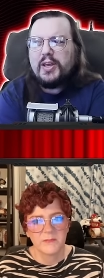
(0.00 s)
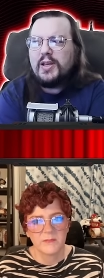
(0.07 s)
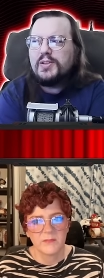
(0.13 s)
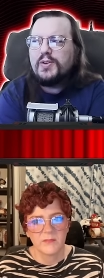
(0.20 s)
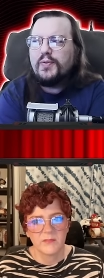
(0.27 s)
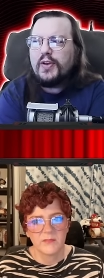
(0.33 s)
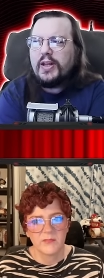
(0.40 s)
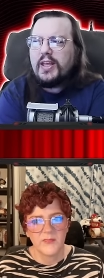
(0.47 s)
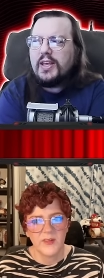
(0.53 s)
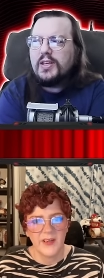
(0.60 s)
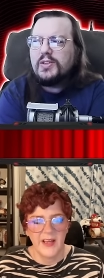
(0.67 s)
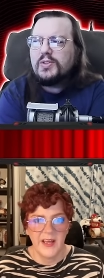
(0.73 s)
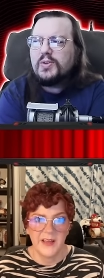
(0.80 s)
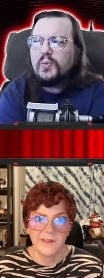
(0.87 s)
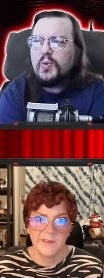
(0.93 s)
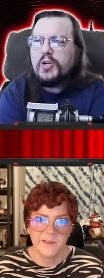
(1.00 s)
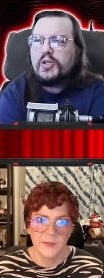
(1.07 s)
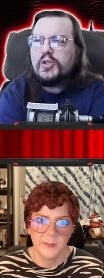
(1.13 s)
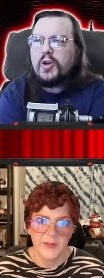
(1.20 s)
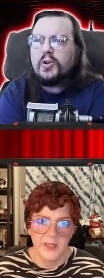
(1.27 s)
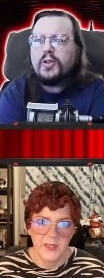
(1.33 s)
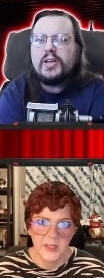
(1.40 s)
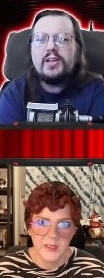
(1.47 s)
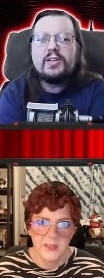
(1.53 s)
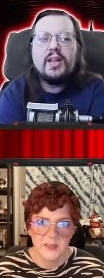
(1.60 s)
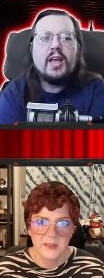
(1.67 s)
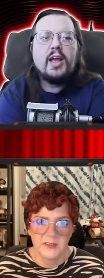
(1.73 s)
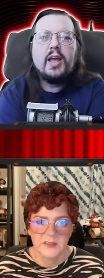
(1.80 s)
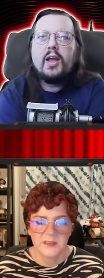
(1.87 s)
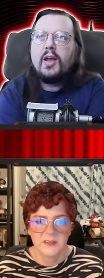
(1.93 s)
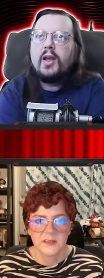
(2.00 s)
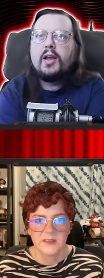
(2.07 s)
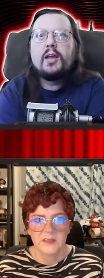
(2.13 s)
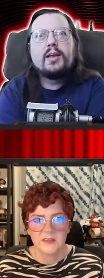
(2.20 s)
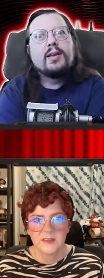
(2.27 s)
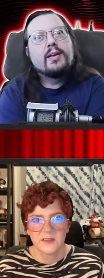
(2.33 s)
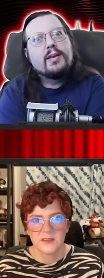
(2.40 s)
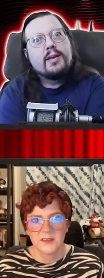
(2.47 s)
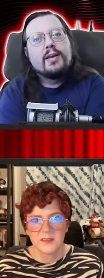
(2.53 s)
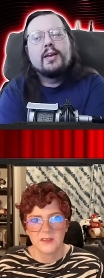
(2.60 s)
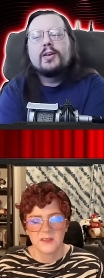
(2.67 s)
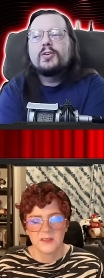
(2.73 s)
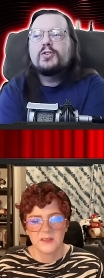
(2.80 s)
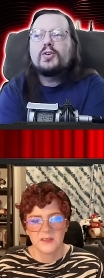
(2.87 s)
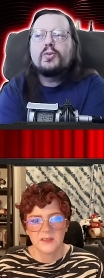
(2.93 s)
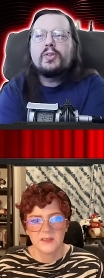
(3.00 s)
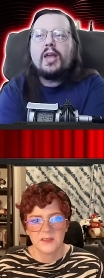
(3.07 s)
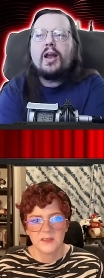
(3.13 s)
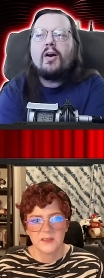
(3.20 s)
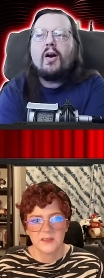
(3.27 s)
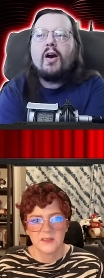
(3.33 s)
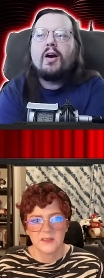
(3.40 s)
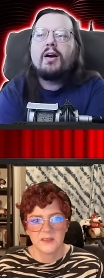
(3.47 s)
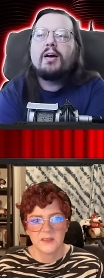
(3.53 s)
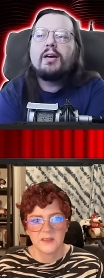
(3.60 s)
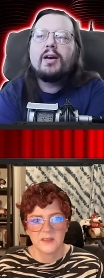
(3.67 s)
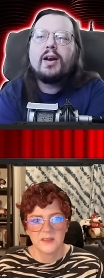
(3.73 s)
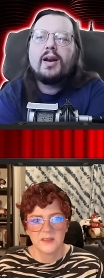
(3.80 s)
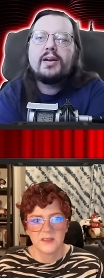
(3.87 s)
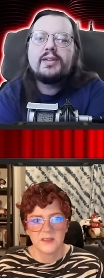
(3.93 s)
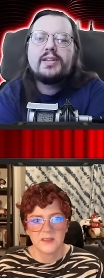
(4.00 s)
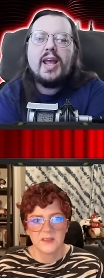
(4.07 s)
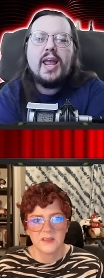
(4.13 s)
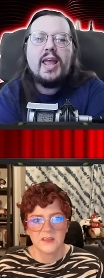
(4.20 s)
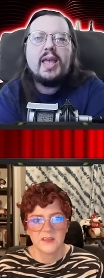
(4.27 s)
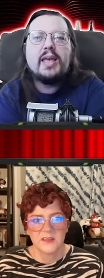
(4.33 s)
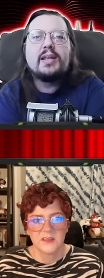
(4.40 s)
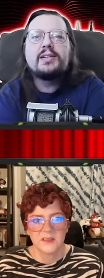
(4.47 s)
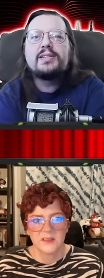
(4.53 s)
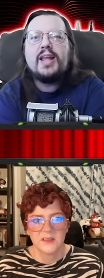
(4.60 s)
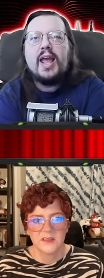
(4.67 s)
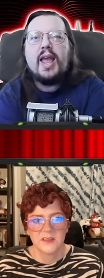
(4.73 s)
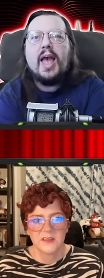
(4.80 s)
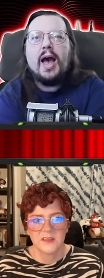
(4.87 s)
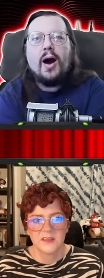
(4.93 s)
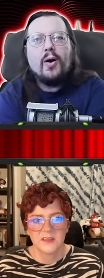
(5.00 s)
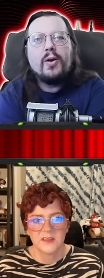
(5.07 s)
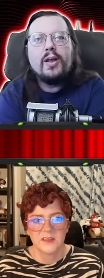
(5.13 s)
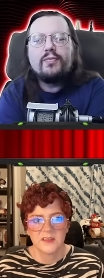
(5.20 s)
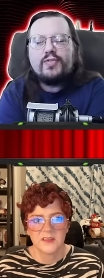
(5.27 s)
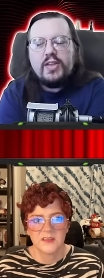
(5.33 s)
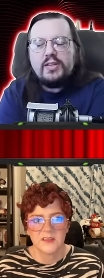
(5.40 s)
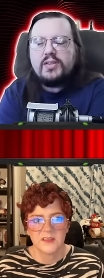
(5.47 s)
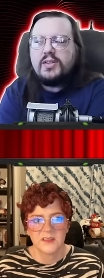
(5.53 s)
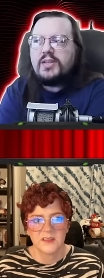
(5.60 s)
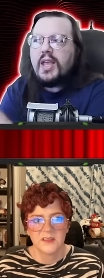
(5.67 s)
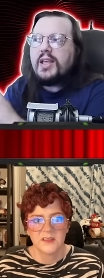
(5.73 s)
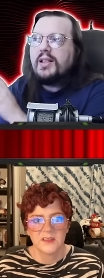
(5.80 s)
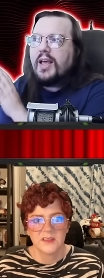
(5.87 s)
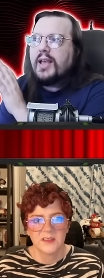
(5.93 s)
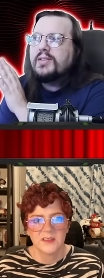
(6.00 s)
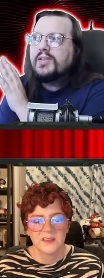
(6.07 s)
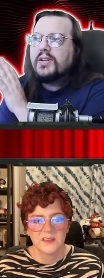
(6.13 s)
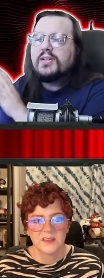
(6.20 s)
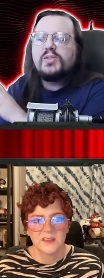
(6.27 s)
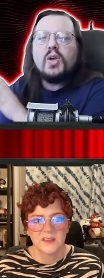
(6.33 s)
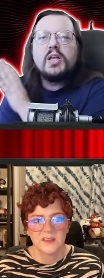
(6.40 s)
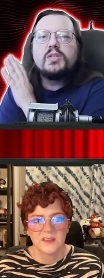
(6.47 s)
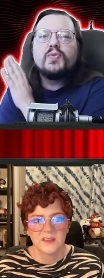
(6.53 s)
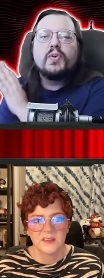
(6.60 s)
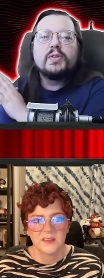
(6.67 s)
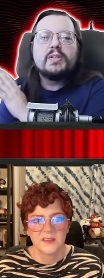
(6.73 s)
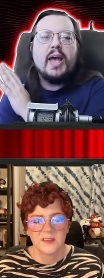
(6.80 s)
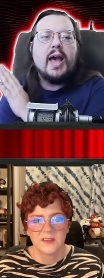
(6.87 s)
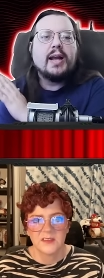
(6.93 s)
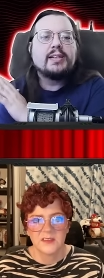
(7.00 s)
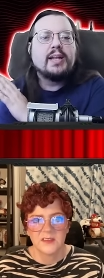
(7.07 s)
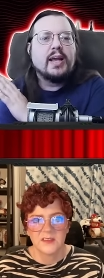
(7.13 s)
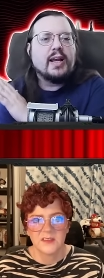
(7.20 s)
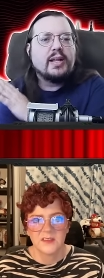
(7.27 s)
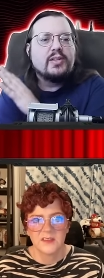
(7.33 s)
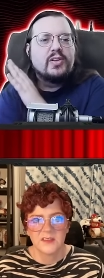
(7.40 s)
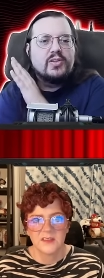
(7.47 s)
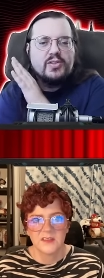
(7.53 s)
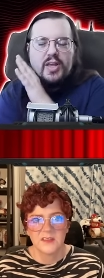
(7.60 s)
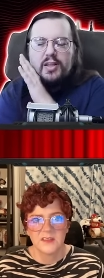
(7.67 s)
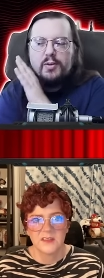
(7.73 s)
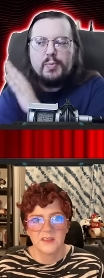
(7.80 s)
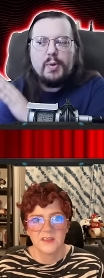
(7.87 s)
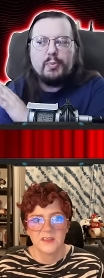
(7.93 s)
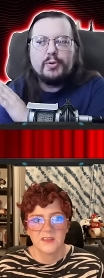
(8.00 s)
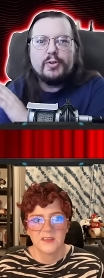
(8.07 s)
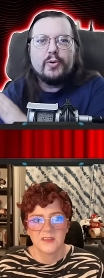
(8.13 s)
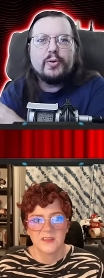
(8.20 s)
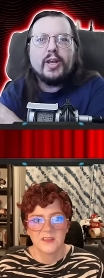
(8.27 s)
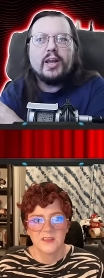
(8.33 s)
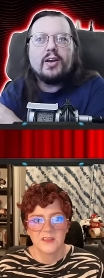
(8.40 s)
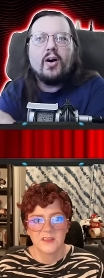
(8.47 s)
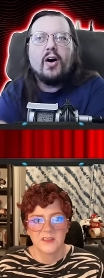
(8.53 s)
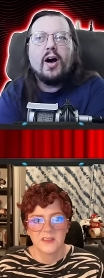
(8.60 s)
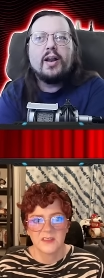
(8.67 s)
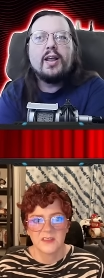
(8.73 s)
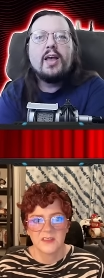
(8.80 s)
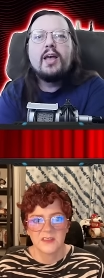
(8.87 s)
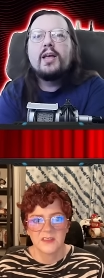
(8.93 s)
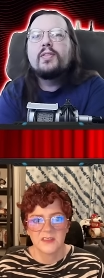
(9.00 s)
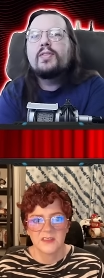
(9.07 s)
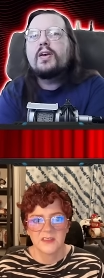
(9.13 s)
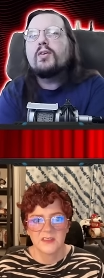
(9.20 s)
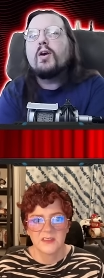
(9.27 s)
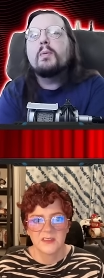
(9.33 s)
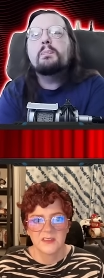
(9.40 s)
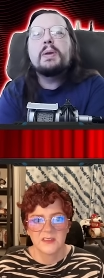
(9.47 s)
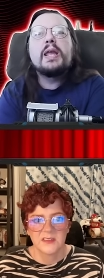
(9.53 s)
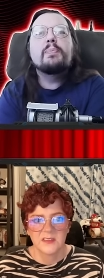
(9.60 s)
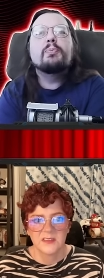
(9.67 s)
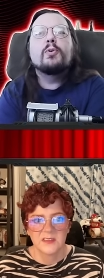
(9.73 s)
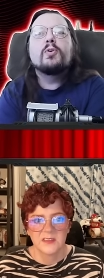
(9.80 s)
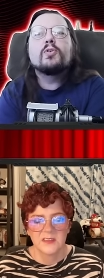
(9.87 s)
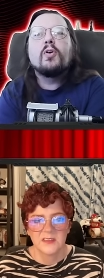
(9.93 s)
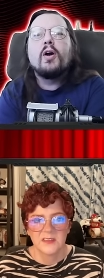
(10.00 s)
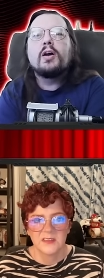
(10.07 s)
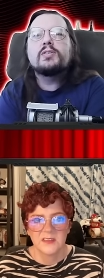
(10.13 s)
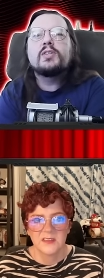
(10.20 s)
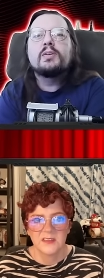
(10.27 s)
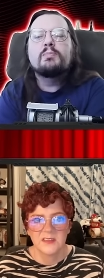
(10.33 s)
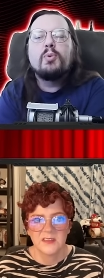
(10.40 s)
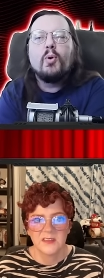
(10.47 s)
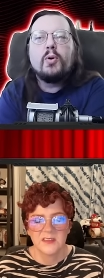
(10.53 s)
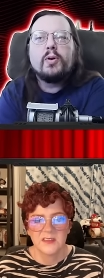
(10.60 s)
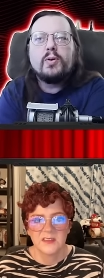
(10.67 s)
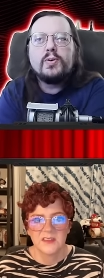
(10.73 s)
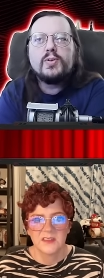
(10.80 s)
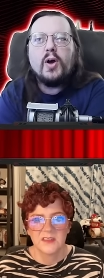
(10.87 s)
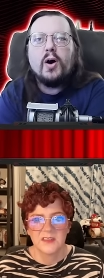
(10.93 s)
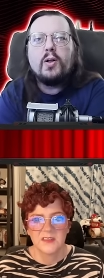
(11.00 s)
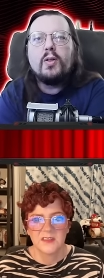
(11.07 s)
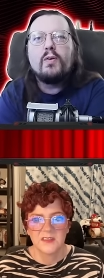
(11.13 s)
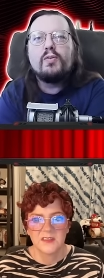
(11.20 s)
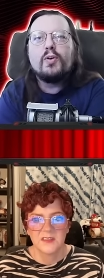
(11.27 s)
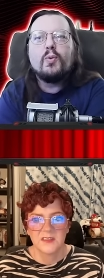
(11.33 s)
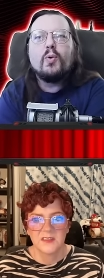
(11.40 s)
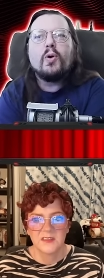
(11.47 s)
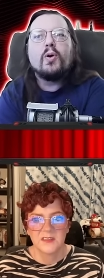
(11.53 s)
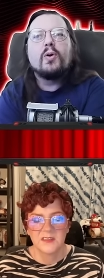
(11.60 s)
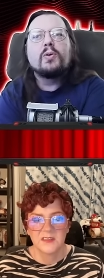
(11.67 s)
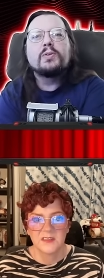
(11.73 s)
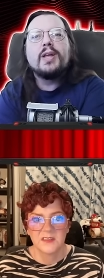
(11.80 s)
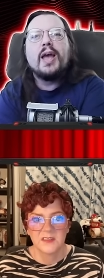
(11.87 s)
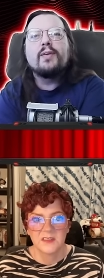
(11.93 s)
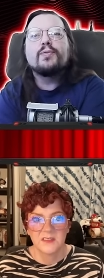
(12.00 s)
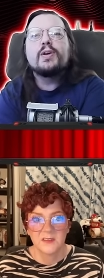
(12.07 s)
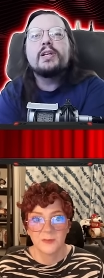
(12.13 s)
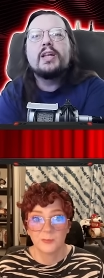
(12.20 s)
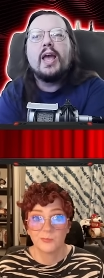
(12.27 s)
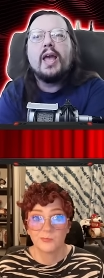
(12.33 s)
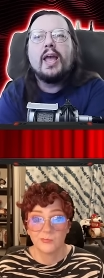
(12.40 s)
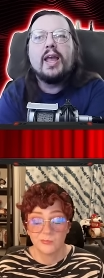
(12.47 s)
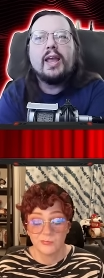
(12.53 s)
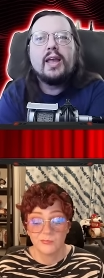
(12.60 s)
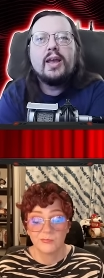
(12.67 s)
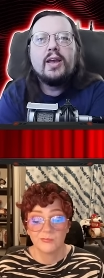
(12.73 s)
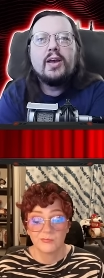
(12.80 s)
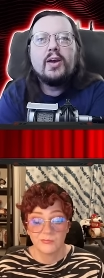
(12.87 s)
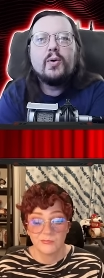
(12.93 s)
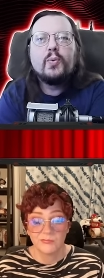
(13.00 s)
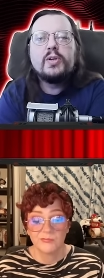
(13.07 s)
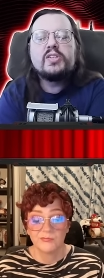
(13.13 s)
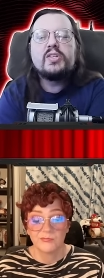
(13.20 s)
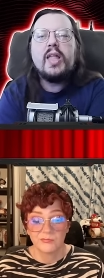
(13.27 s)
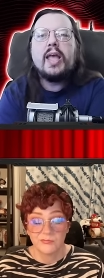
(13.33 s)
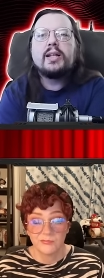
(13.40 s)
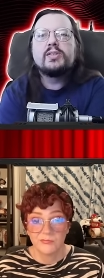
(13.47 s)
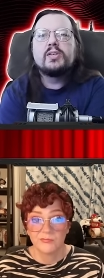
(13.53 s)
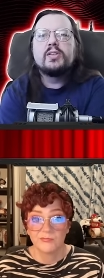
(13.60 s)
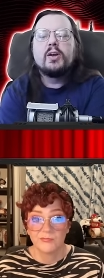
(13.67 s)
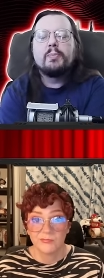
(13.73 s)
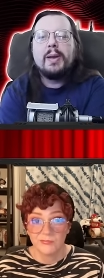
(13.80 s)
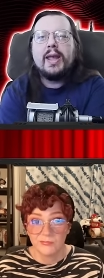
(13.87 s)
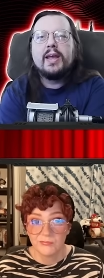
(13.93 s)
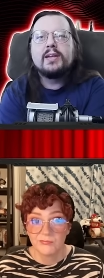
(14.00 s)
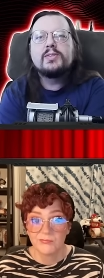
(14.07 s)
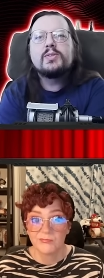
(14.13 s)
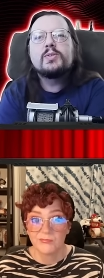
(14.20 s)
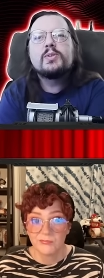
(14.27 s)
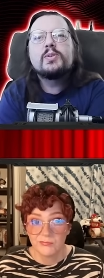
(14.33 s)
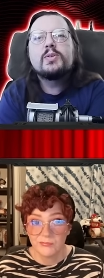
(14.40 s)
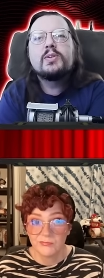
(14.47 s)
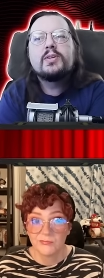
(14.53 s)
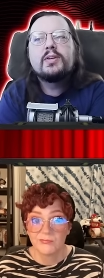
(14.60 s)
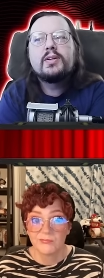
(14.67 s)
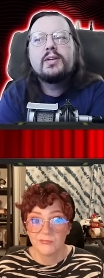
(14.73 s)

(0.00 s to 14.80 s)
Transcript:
Speaker 1: Because if it is, it we surely be. So there are day in, day out. If this is a, a successful tactic and this the other people don't get caught, there are people crossing borders all over the world every day with snakes in their pants.